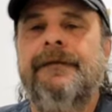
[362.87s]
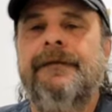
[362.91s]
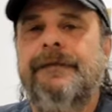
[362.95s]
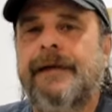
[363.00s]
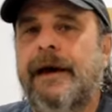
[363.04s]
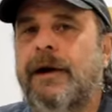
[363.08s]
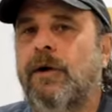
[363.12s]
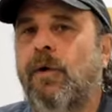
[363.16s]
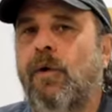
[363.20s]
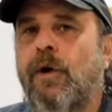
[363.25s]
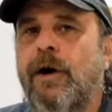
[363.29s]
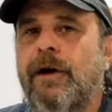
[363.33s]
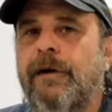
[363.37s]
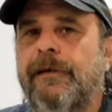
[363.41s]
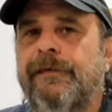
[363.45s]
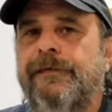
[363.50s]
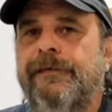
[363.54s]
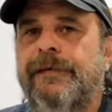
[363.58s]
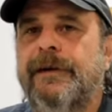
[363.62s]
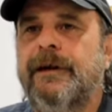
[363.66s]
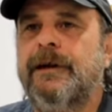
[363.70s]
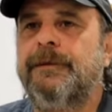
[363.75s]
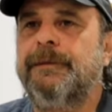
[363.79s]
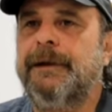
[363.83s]
that oil
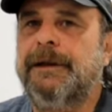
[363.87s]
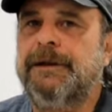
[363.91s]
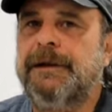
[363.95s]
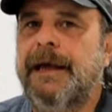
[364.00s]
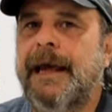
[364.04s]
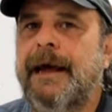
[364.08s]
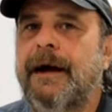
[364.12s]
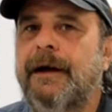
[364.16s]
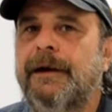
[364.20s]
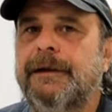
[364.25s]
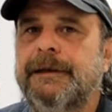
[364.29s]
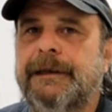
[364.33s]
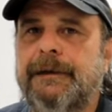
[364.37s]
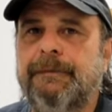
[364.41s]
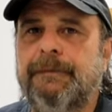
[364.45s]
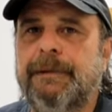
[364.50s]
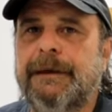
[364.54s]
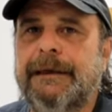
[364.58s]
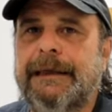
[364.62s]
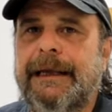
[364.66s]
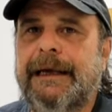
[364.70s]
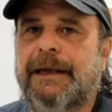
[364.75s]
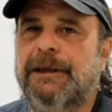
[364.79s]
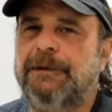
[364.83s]
film is held in
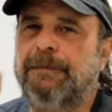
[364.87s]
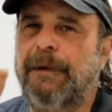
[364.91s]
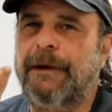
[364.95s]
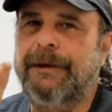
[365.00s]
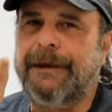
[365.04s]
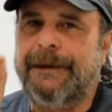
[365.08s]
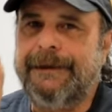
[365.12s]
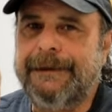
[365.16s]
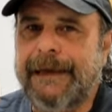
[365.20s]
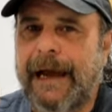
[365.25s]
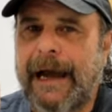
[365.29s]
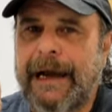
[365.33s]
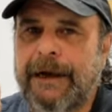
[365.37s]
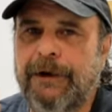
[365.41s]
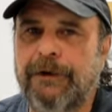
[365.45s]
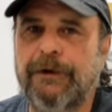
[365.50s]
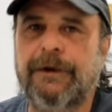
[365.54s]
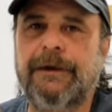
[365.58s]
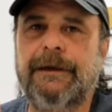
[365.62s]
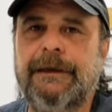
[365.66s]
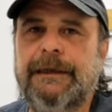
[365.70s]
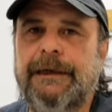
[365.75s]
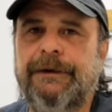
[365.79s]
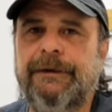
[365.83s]
place by the tighter
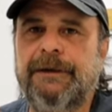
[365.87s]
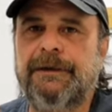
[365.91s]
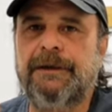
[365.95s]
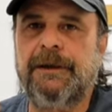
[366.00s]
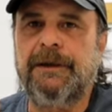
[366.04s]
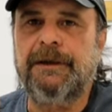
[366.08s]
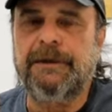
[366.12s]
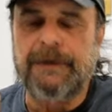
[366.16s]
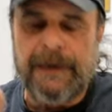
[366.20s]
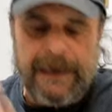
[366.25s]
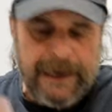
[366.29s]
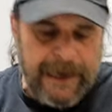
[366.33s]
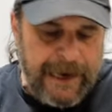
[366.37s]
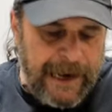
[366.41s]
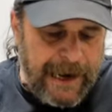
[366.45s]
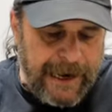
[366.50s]
clearances,